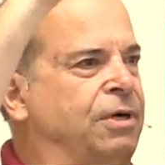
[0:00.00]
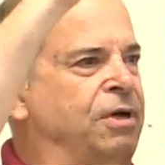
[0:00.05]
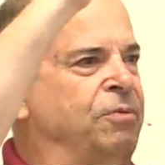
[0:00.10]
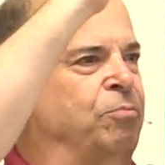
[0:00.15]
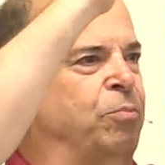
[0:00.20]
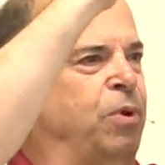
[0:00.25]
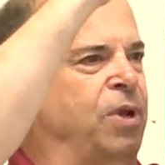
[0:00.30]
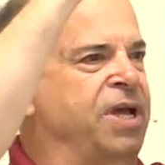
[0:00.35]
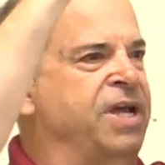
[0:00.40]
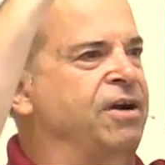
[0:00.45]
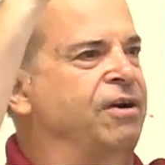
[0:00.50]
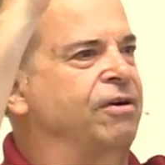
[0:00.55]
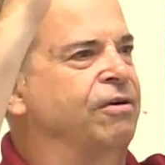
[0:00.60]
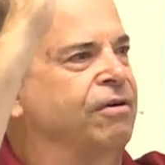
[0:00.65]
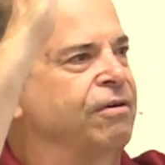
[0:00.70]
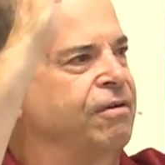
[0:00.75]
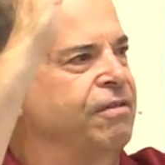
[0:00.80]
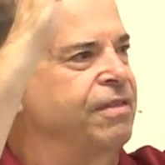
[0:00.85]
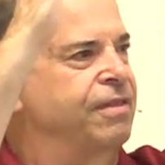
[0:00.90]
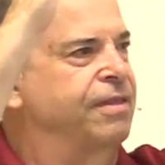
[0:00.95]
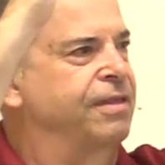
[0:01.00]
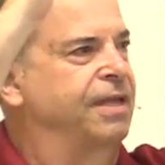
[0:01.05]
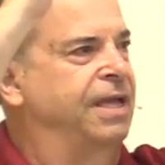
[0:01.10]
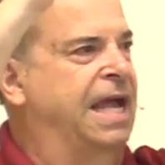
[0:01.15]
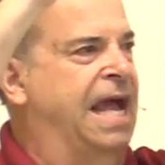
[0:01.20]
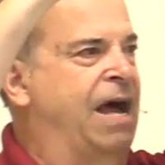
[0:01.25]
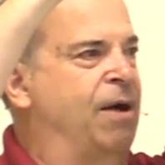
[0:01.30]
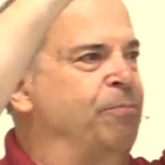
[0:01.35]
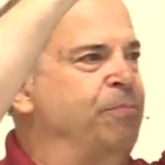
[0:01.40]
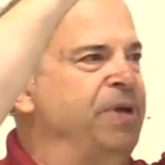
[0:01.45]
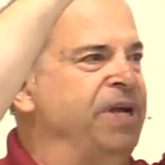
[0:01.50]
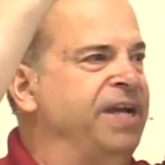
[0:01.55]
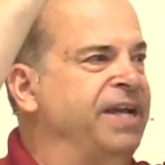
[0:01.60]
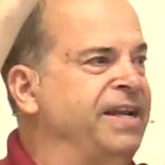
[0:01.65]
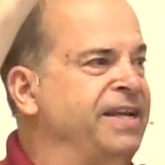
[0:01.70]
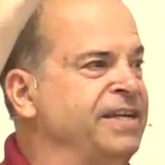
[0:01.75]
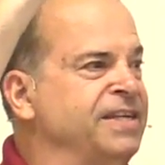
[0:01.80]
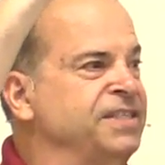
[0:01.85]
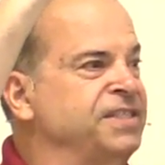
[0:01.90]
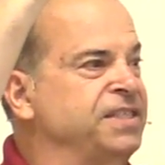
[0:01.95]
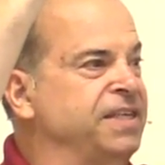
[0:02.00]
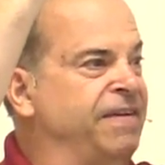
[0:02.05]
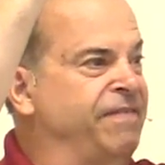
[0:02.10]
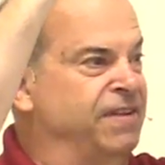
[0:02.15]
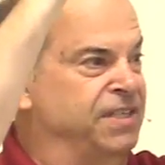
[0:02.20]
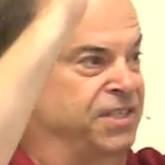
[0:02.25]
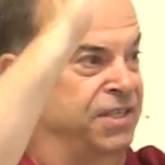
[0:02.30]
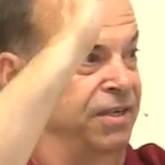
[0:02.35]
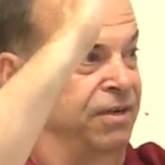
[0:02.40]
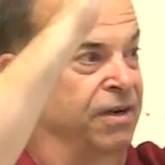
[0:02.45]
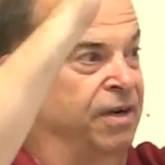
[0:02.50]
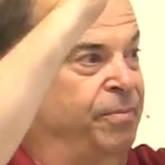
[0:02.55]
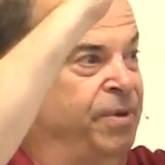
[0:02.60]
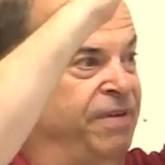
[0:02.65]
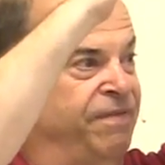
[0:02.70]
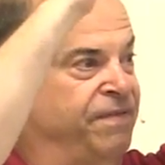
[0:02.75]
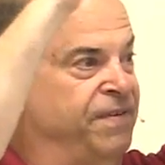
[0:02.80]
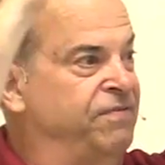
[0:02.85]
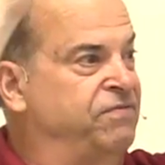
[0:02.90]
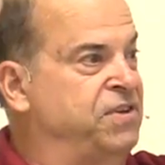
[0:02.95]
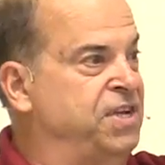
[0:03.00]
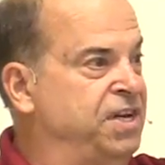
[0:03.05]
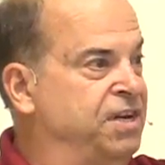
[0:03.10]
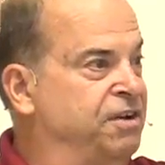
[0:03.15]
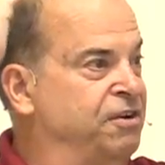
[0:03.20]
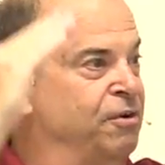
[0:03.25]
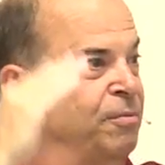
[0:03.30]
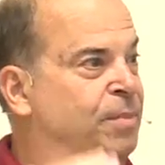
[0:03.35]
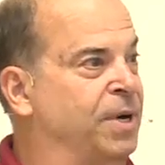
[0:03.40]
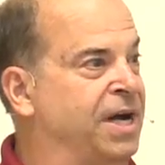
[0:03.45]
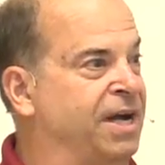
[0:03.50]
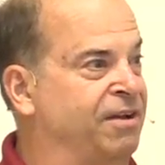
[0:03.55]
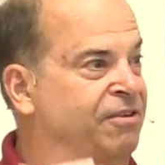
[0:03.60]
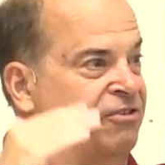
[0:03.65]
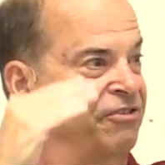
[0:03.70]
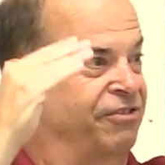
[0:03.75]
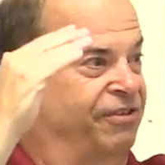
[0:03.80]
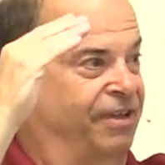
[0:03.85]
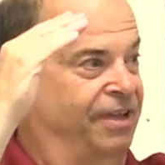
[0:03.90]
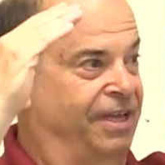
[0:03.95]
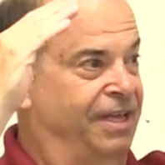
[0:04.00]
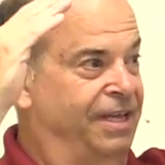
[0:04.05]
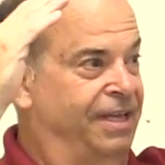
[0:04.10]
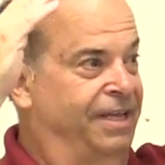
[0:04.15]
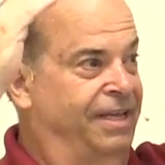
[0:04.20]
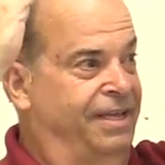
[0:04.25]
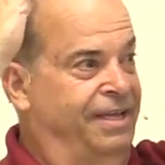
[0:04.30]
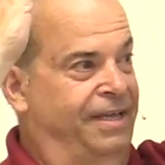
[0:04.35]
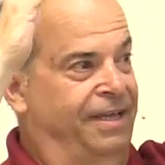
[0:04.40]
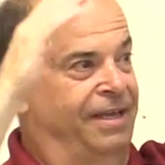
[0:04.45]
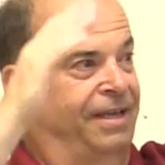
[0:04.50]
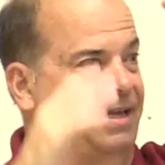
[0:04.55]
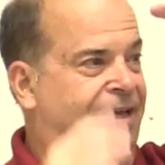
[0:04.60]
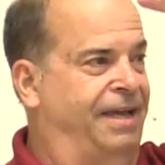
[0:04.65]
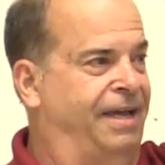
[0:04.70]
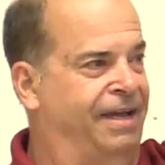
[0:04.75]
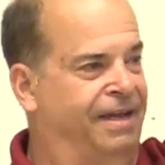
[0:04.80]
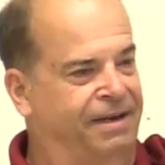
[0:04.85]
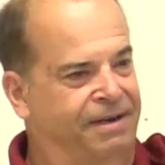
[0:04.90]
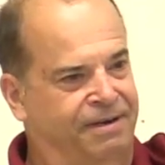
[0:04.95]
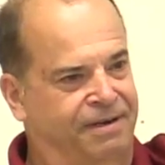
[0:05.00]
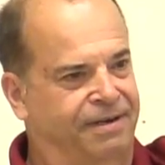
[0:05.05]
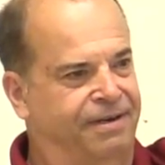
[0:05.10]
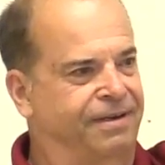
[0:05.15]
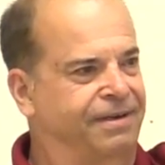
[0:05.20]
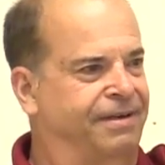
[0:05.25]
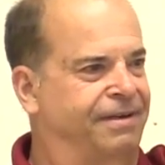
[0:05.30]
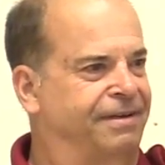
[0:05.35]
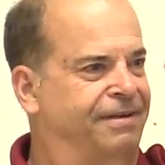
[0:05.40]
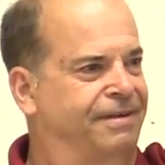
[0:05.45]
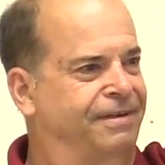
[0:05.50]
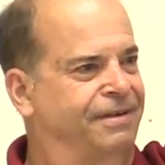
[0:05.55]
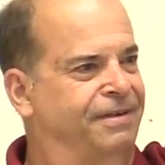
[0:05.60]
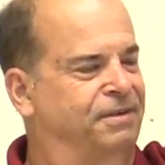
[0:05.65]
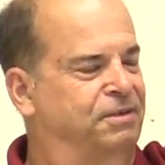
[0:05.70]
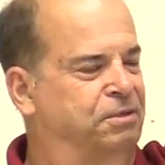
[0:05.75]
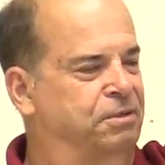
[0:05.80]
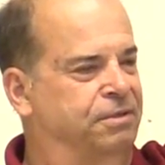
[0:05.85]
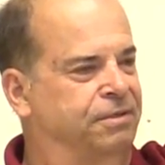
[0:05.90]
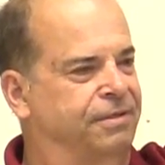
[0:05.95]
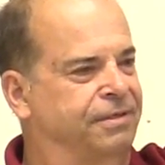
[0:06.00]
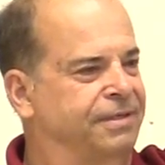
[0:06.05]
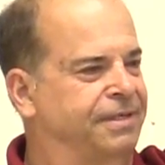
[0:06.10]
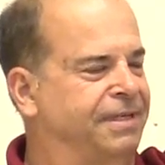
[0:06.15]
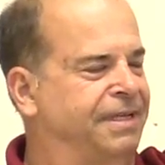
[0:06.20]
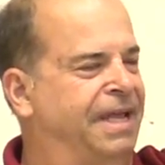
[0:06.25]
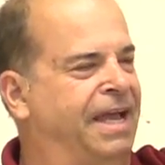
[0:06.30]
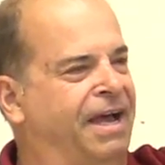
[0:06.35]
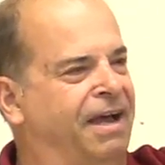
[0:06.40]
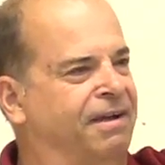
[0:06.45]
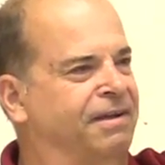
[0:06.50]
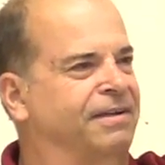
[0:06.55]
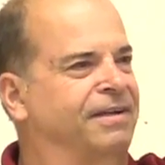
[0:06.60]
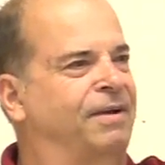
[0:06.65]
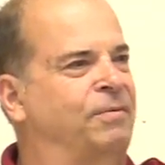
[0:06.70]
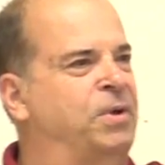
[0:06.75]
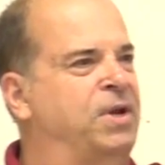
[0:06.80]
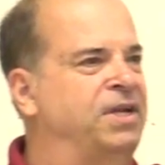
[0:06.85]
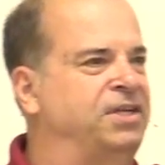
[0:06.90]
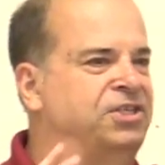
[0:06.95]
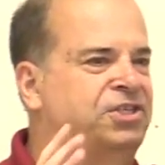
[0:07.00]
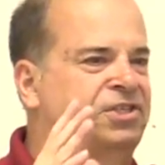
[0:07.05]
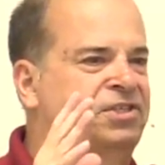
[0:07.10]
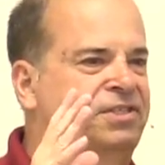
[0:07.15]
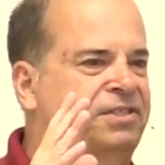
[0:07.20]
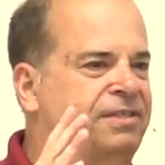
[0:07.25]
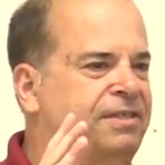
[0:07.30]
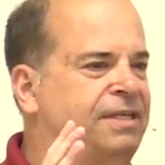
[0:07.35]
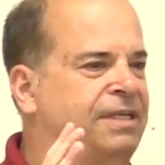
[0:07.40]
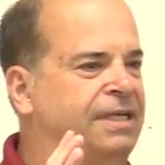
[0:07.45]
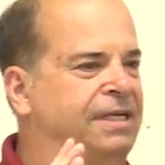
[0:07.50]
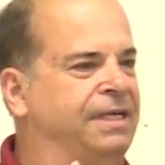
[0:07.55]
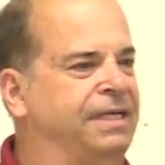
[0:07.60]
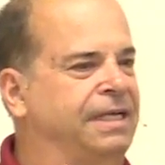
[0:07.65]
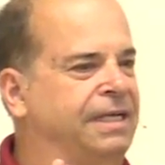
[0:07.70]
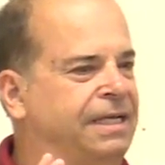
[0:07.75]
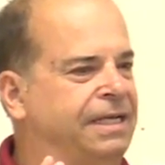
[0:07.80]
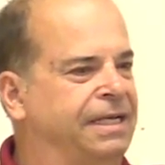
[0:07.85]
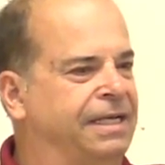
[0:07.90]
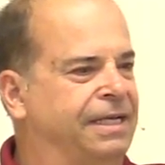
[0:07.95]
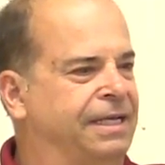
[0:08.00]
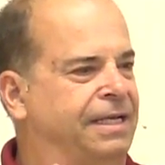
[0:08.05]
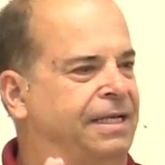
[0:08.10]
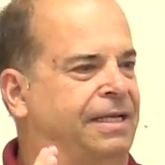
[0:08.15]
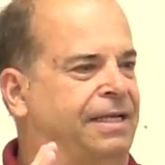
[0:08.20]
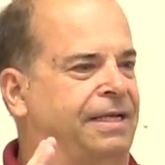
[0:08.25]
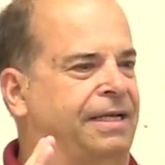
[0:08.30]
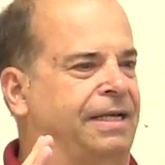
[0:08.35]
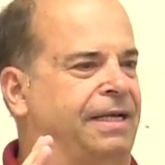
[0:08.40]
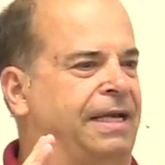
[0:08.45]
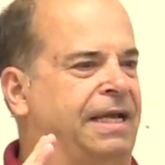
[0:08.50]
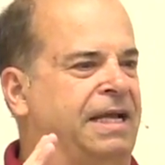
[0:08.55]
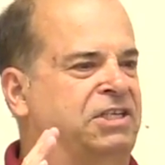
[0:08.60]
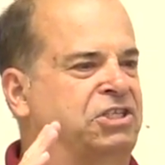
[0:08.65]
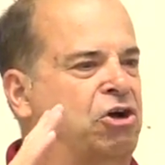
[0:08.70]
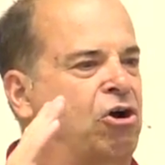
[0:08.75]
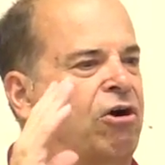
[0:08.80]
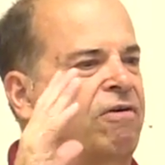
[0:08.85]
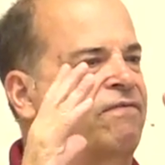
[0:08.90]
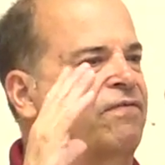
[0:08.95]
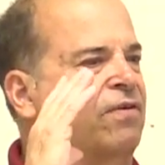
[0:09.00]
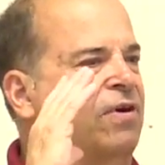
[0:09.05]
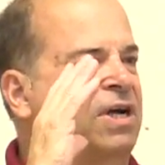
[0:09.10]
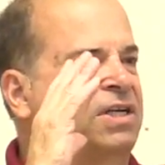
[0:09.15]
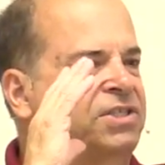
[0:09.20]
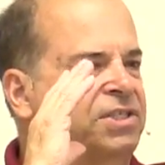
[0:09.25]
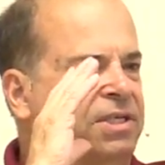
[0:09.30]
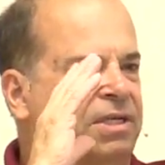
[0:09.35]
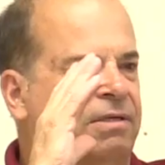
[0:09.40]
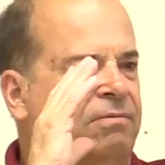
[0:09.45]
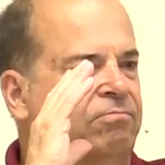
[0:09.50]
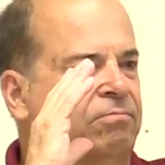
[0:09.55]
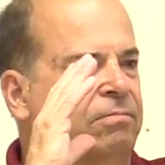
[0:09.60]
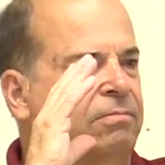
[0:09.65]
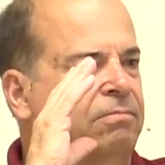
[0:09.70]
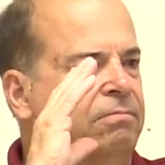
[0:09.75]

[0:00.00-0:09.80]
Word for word: on planet Earth, how big it is if it's going to be 1,500 miles? And yeah, I mean, it just, it's hard for us to